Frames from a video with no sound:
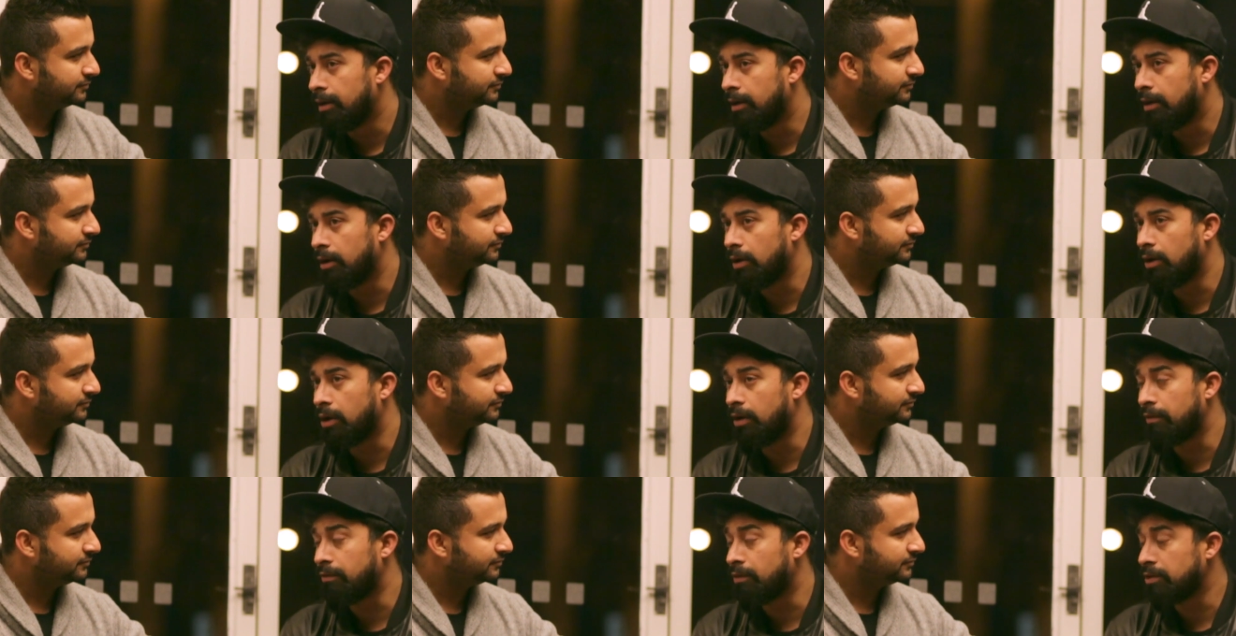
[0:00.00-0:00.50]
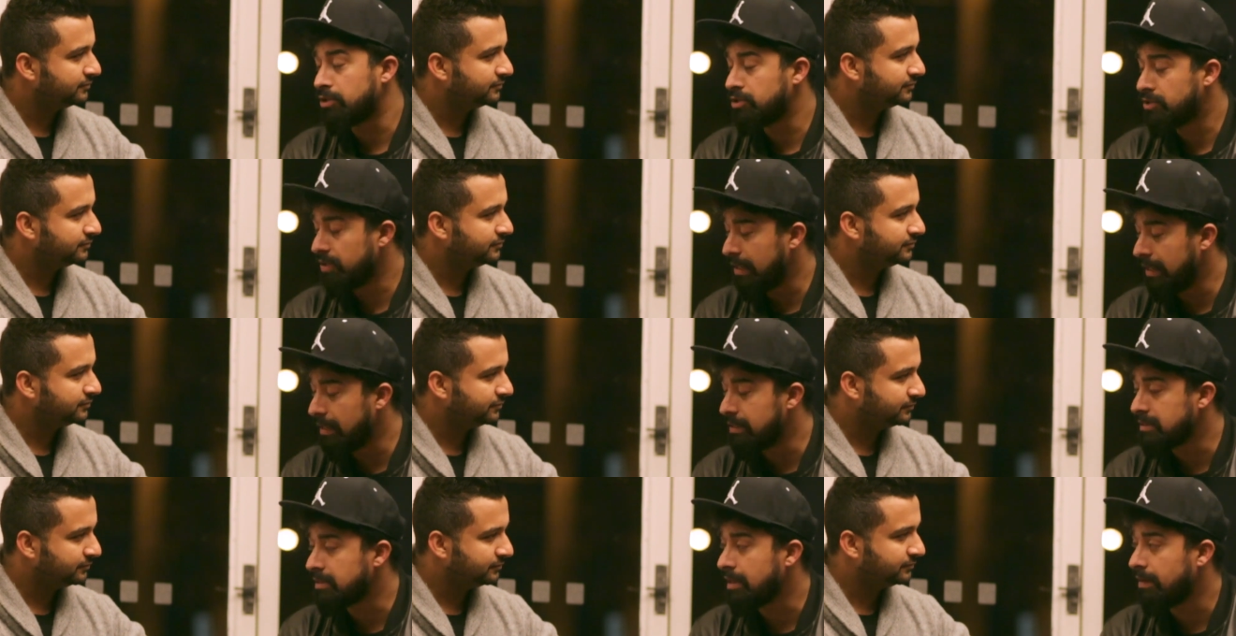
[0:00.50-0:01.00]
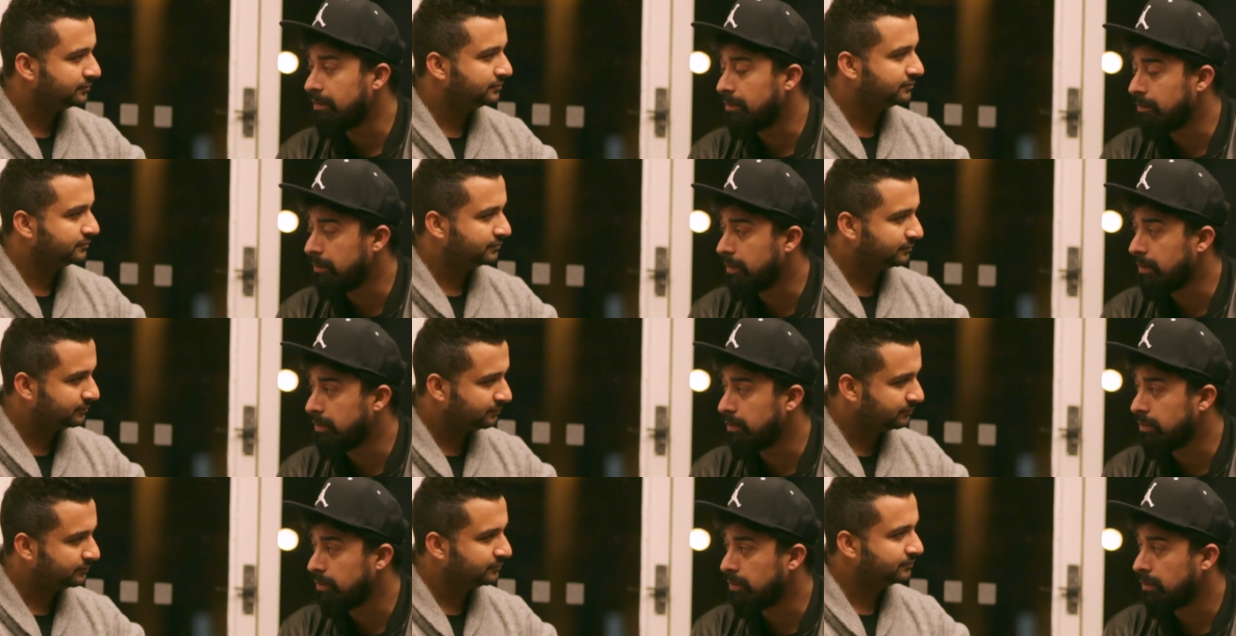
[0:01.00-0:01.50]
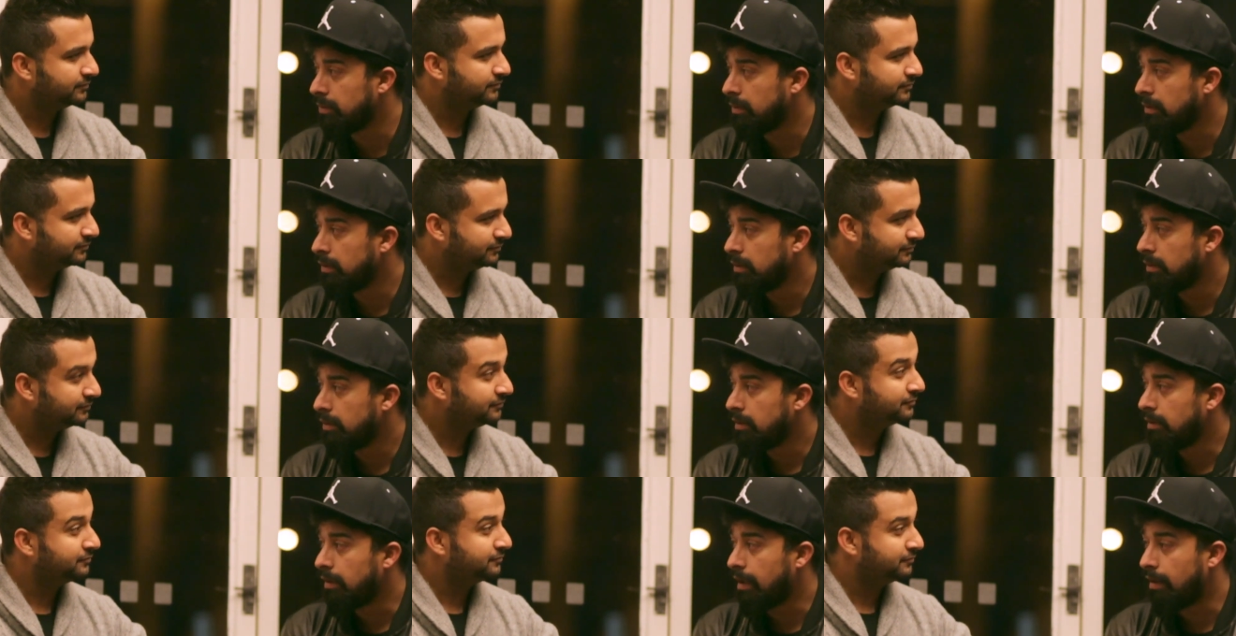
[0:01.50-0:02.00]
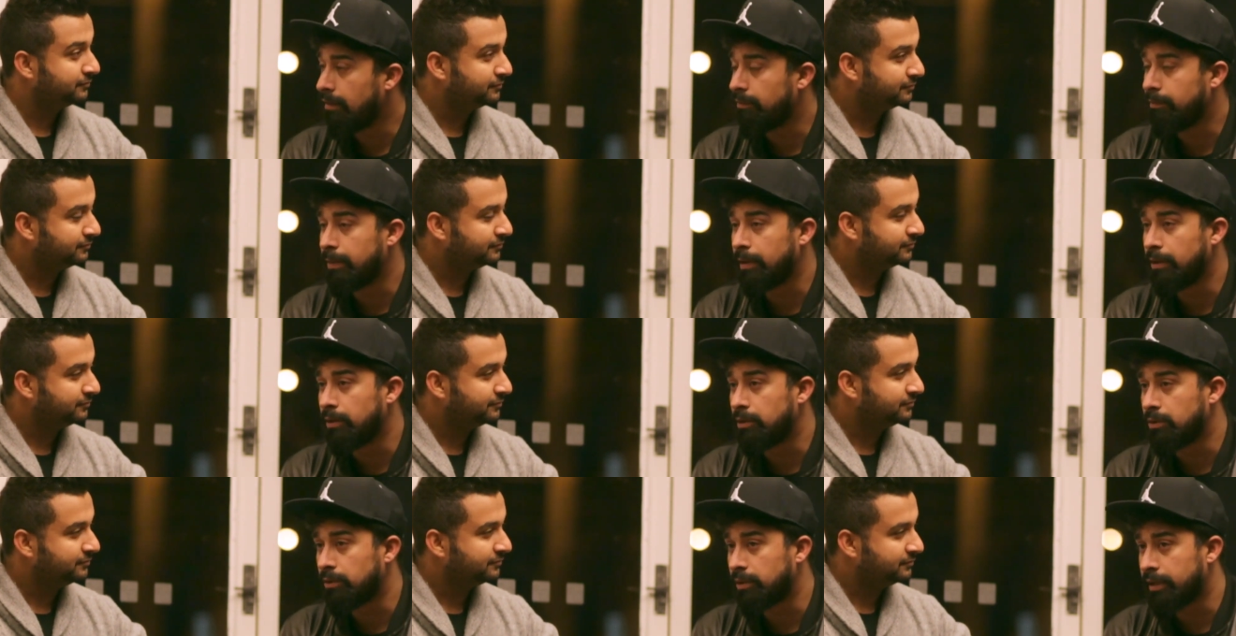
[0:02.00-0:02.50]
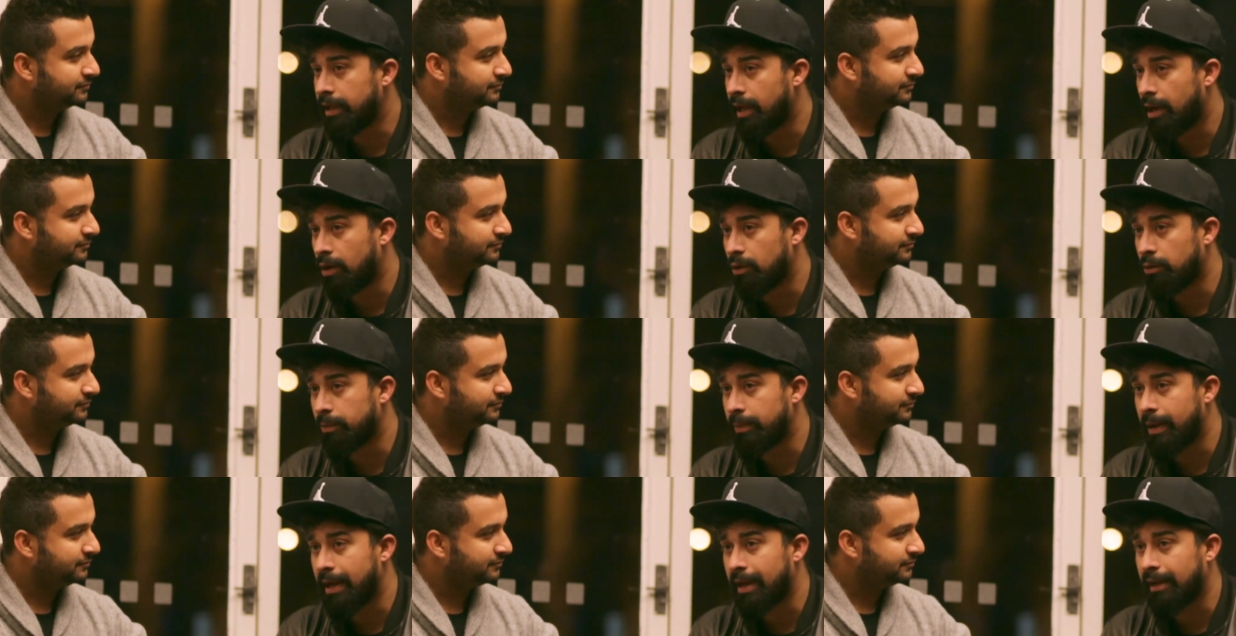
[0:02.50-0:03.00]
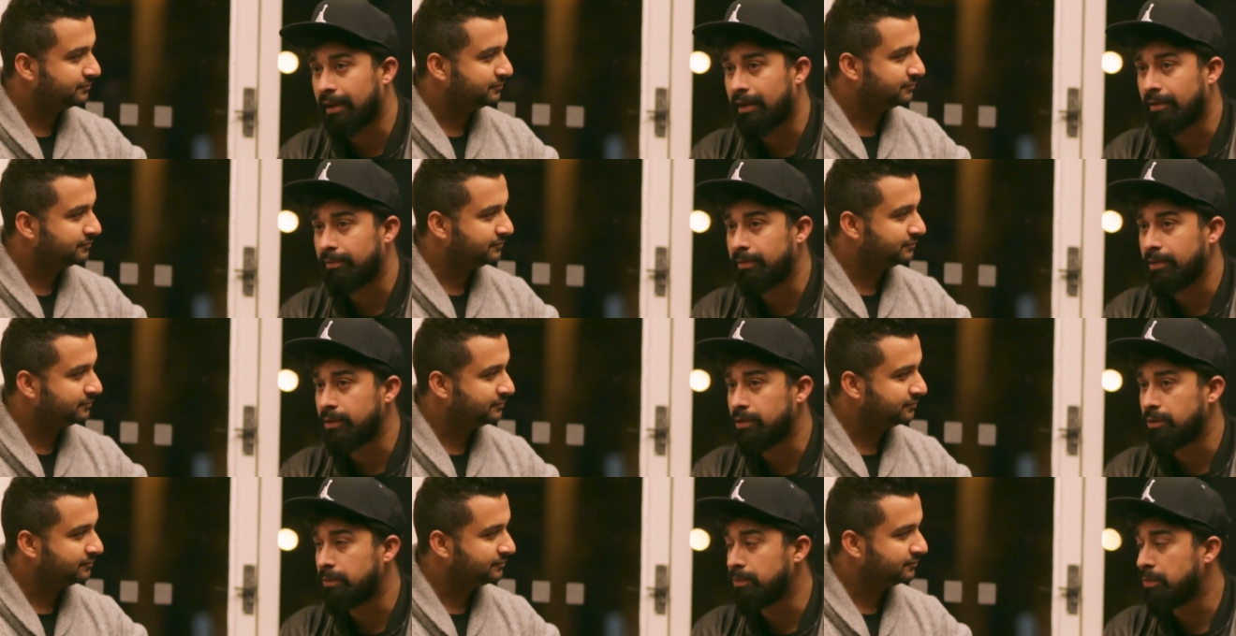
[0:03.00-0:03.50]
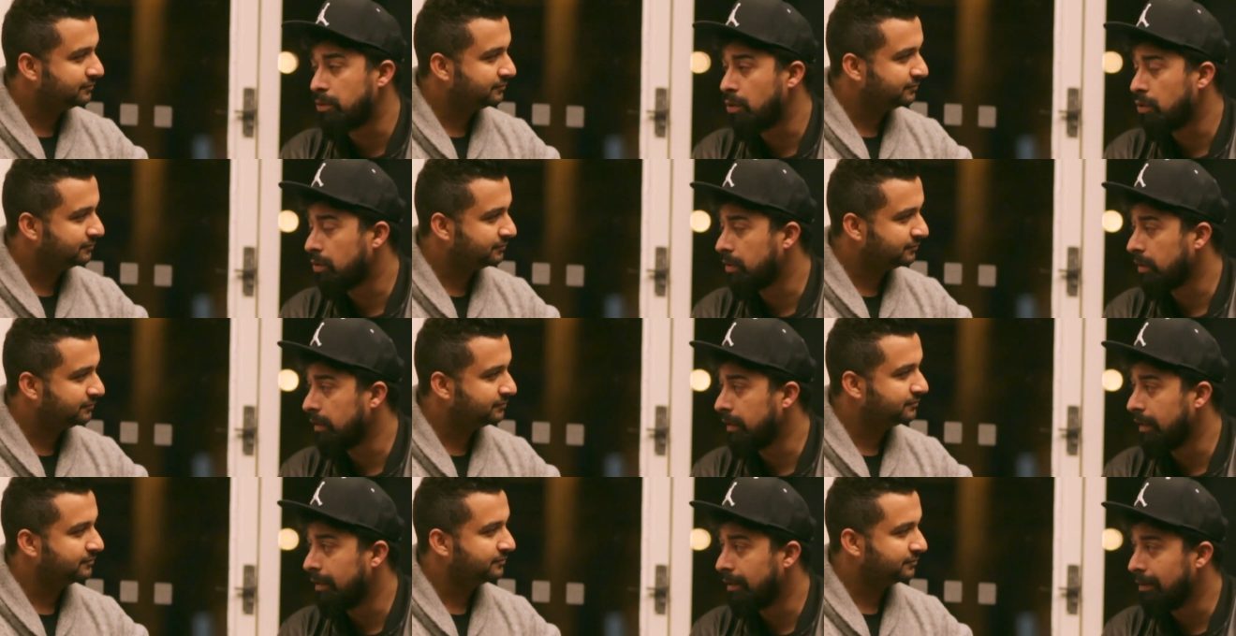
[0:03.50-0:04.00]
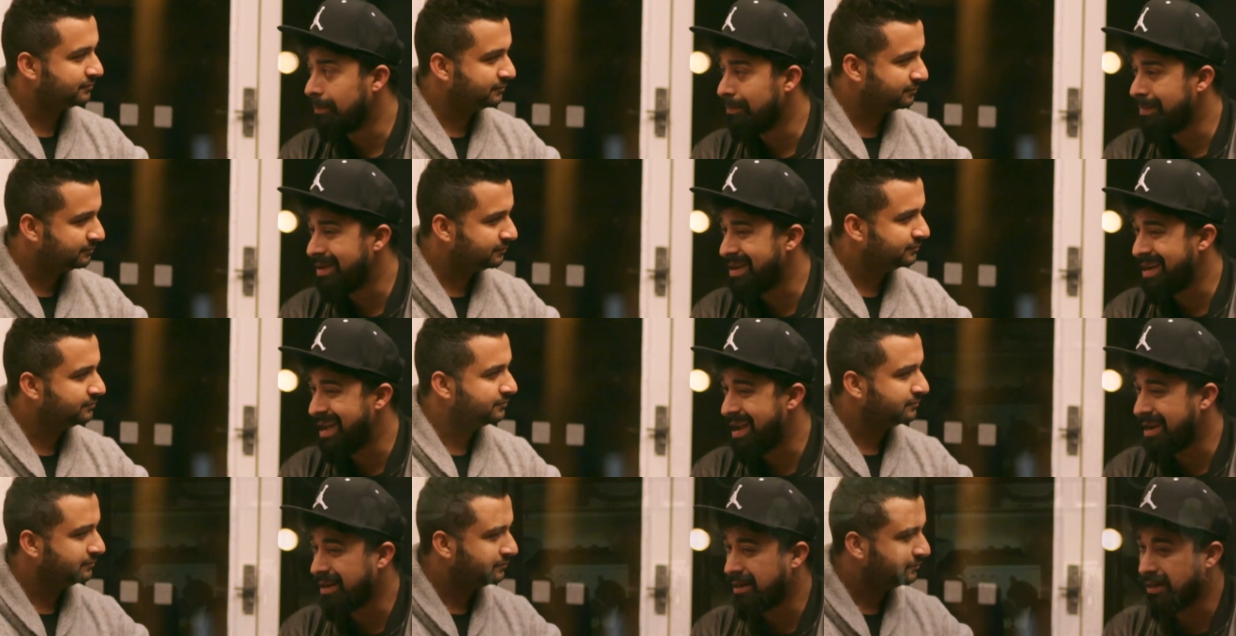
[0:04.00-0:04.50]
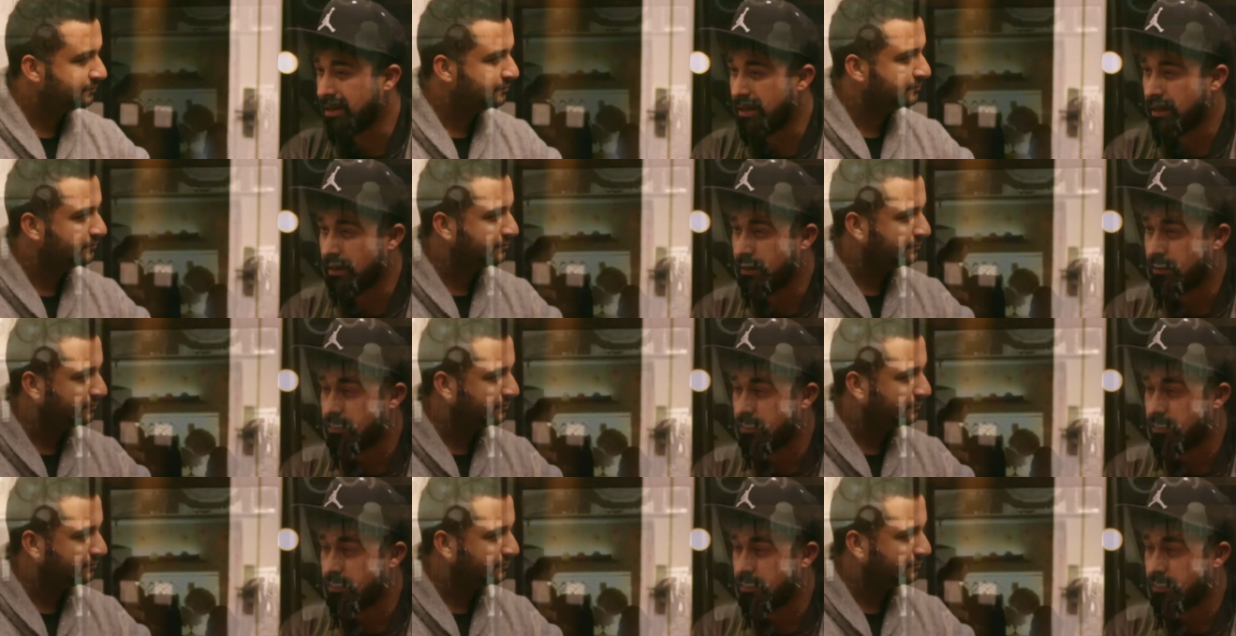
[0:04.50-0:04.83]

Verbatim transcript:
Speaker 1: a lot of Australians haven't been to. I've been to the Outback, I've been to Broken Hill, Menandi,